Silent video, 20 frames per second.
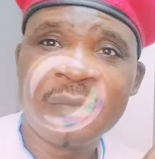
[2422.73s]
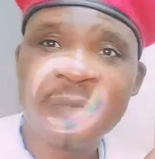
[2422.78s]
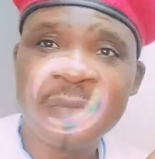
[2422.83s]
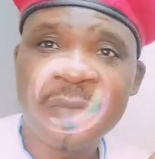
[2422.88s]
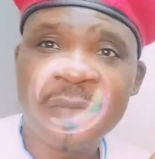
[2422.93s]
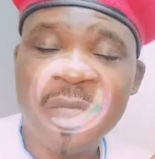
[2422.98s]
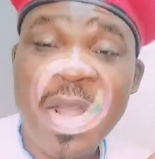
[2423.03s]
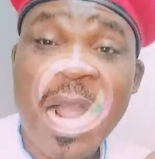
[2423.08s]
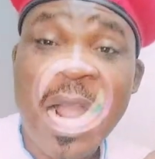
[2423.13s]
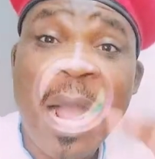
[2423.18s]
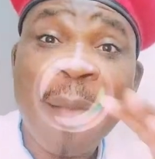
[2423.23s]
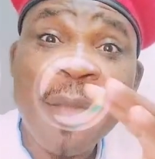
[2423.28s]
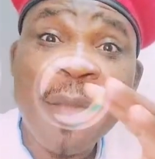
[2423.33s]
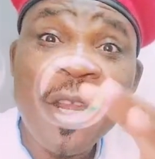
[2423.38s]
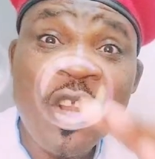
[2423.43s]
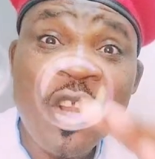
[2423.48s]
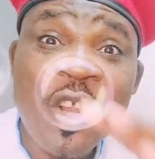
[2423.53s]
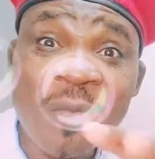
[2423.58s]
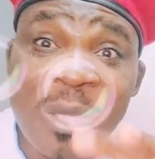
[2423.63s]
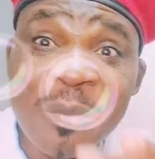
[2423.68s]
How many
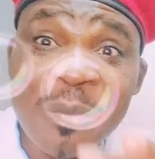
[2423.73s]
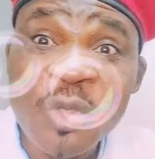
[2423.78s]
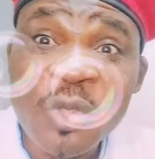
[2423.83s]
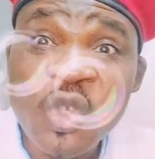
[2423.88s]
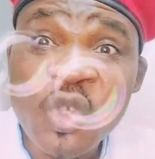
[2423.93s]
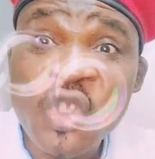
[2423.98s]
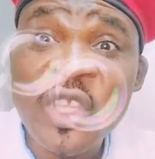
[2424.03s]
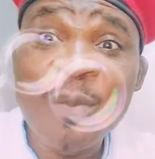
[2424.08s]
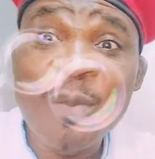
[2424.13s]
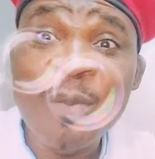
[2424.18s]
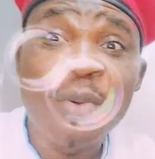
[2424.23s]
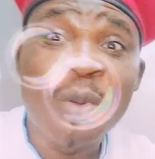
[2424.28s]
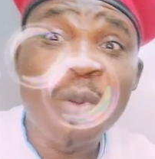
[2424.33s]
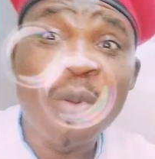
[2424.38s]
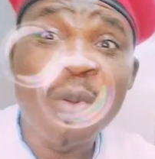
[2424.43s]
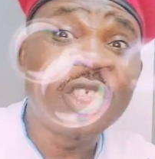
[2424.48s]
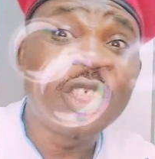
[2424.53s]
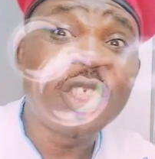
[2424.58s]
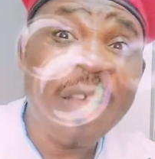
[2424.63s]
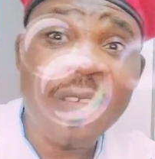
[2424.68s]
of them do you see
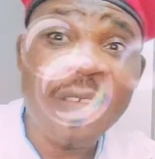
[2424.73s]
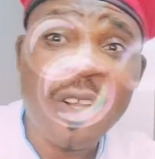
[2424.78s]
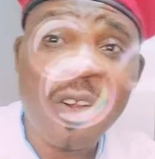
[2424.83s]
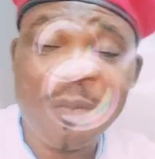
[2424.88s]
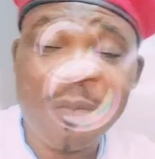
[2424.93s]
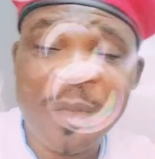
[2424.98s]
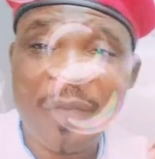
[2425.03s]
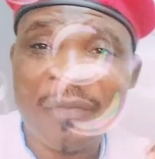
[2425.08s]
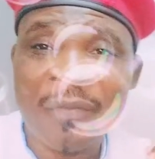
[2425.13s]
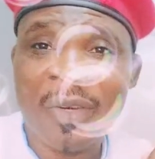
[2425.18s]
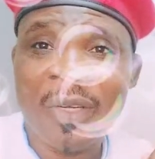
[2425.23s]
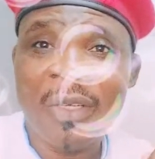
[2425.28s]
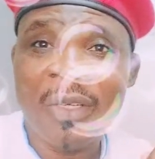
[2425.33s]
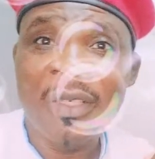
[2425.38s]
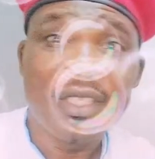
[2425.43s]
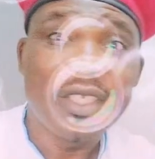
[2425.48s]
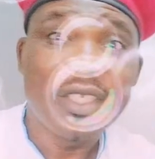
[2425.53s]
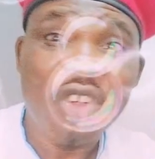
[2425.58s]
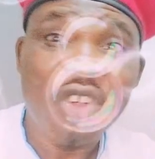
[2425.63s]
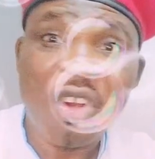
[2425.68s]
promote the affair of Biafra?
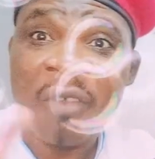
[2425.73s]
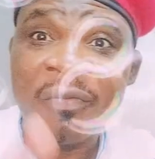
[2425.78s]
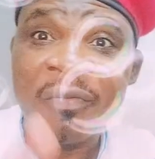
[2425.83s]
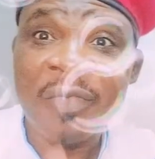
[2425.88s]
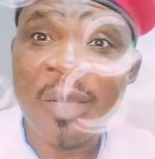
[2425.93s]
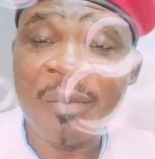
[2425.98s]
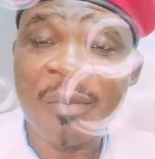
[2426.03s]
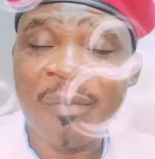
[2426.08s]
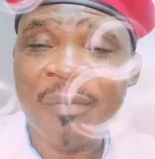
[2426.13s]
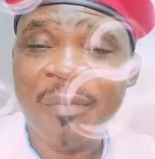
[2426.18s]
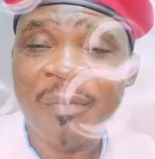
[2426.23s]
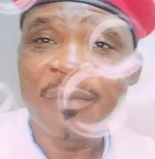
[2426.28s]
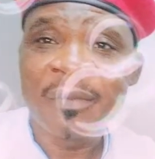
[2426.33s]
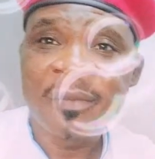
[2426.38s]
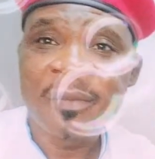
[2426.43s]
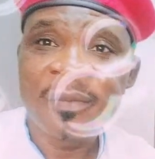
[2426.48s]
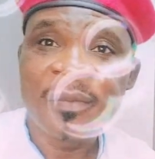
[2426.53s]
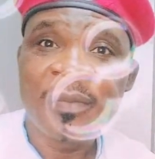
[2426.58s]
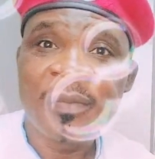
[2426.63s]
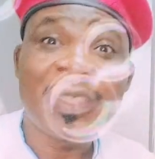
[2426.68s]
None of them.
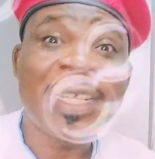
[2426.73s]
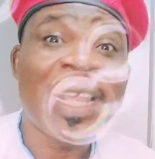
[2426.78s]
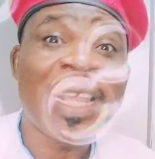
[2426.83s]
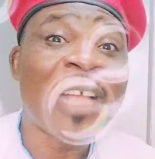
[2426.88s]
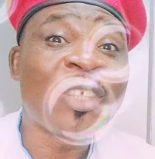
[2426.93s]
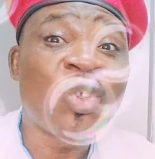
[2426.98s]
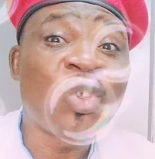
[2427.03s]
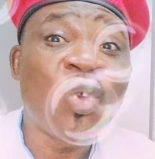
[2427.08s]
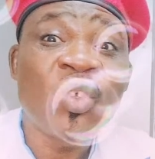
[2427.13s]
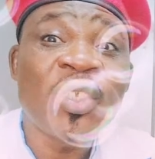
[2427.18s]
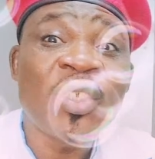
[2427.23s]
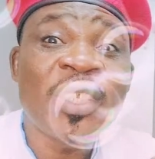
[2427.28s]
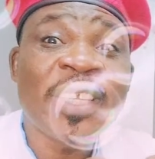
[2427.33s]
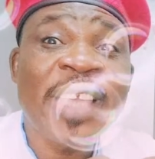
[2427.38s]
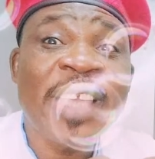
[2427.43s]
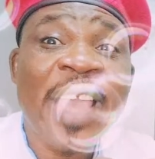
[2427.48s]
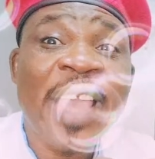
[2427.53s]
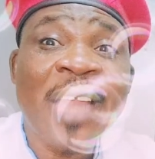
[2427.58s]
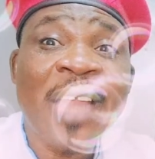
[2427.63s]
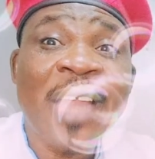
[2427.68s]
They are so
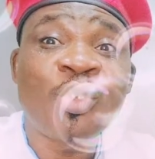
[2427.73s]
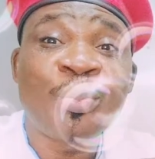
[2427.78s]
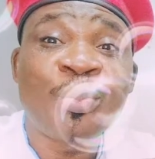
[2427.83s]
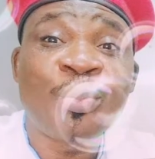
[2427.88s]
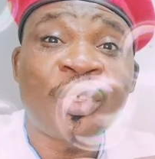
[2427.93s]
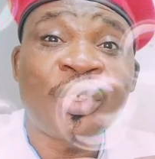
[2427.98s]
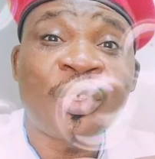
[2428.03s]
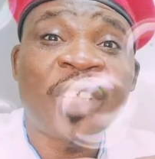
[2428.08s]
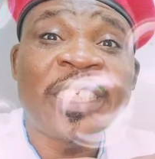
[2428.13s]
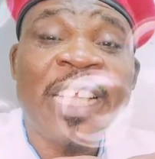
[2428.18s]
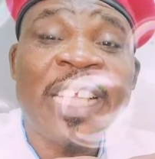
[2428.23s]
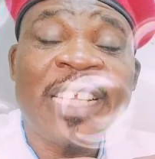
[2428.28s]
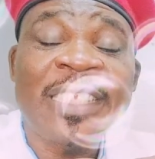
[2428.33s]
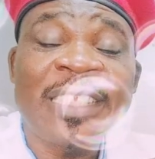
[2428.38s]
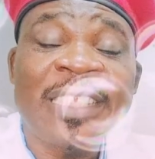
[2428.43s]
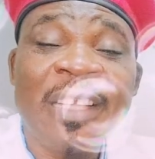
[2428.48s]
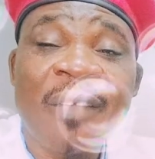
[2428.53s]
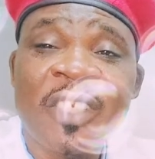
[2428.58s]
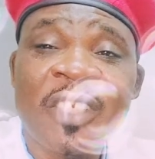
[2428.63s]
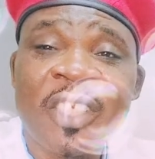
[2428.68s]
scared to protect their
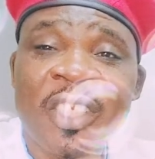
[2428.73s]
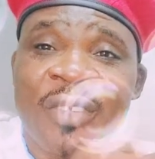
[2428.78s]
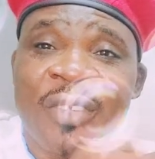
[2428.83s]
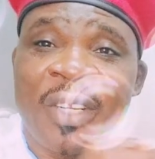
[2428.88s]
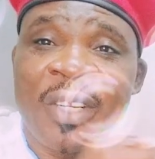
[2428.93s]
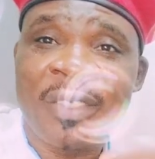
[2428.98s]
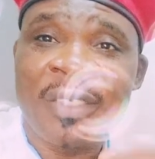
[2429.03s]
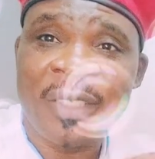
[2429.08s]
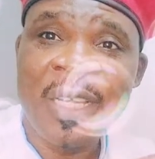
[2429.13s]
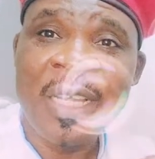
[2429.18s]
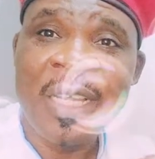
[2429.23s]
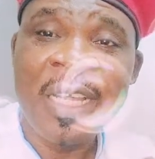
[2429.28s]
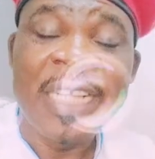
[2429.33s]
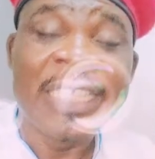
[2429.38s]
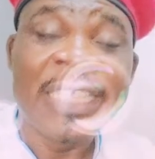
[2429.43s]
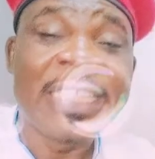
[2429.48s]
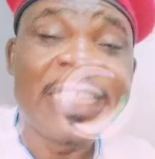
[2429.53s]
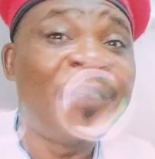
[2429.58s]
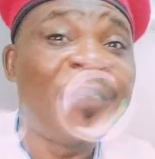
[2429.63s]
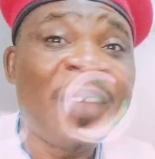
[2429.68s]
selfish interests.
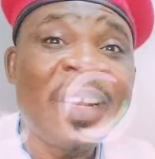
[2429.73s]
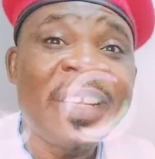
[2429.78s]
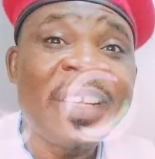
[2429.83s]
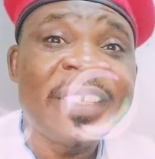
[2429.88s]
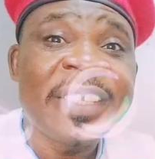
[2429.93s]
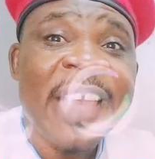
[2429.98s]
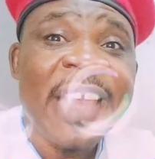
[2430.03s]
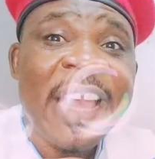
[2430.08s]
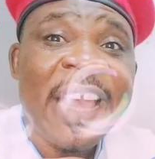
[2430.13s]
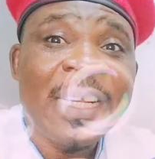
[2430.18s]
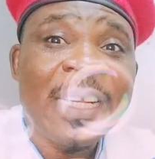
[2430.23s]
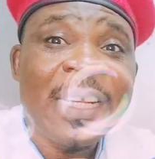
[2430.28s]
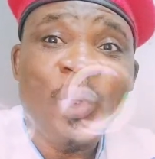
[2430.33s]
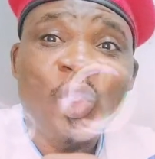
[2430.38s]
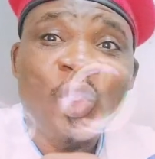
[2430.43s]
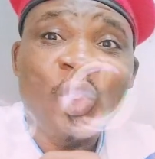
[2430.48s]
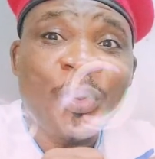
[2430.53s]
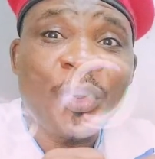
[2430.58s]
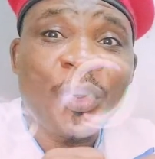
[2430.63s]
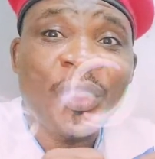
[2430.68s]
They are very scared. They want
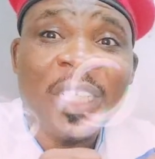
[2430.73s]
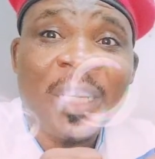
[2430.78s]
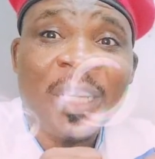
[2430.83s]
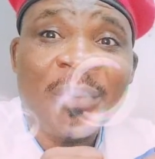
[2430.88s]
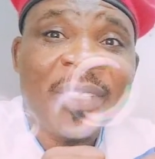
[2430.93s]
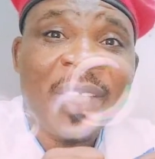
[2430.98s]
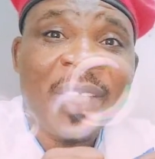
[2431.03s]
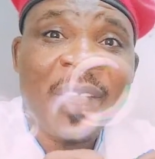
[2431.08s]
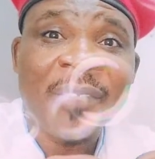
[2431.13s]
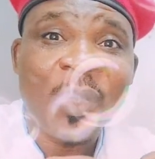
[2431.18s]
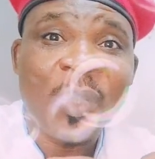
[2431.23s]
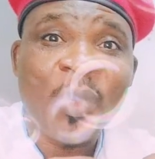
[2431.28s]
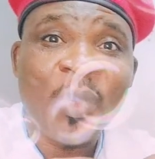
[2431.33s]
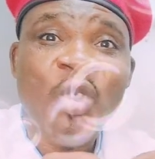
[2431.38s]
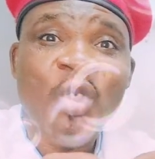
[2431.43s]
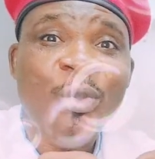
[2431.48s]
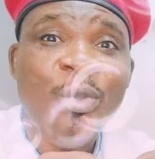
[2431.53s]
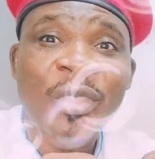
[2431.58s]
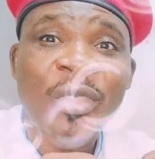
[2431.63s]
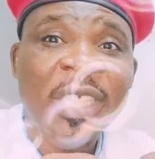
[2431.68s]
to protect themselves. They want to
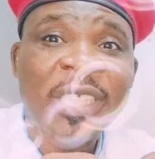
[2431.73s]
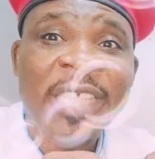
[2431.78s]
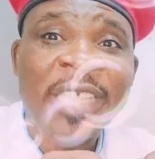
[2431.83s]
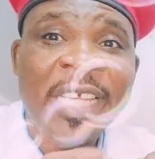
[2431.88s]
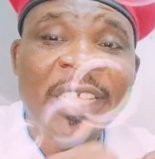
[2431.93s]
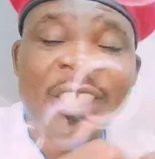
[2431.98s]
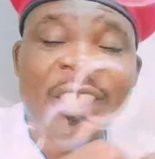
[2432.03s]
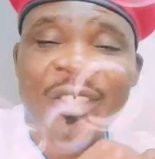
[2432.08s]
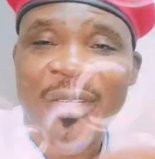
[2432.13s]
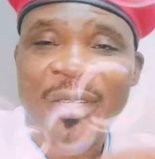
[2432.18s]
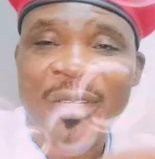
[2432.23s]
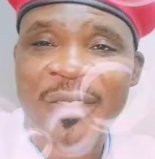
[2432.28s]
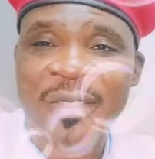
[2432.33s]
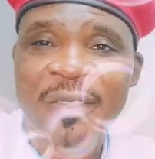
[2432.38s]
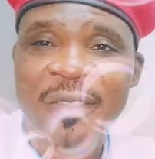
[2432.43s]
protect their interests.